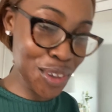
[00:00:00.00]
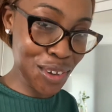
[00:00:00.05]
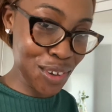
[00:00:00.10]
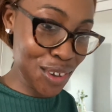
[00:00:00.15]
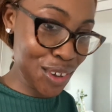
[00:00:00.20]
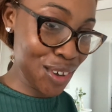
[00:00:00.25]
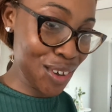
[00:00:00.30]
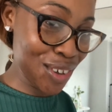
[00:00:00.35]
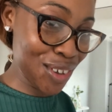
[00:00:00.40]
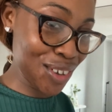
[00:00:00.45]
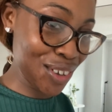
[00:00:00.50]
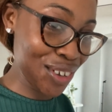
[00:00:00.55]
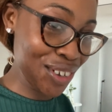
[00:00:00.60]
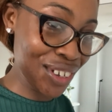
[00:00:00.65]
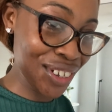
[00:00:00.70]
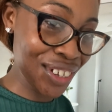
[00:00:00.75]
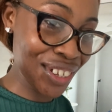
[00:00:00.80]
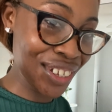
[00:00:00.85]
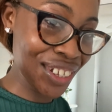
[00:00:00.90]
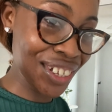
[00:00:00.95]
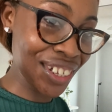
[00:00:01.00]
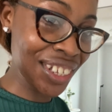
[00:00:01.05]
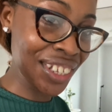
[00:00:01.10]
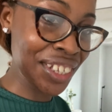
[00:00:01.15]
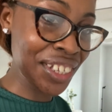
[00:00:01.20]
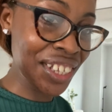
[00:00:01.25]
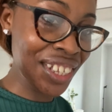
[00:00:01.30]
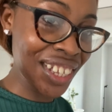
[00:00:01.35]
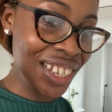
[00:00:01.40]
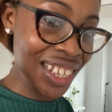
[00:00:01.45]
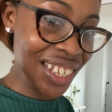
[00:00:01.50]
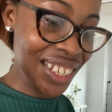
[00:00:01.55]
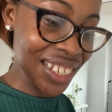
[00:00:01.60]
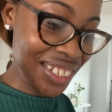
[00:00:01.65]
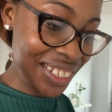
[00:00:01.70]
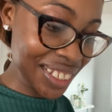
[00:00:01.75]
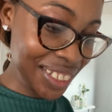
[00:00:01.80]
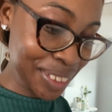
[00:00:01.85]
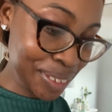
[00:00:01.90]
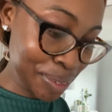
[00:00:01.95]
So you pay for your best friend's
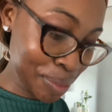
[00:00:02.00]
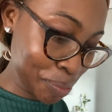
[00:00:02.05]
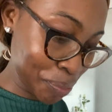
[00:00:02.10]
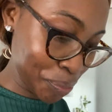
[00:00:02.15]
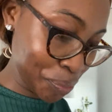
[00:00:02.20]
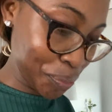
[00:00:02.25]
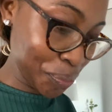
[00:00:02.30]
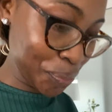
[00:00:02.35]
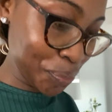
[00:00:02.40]
blazer.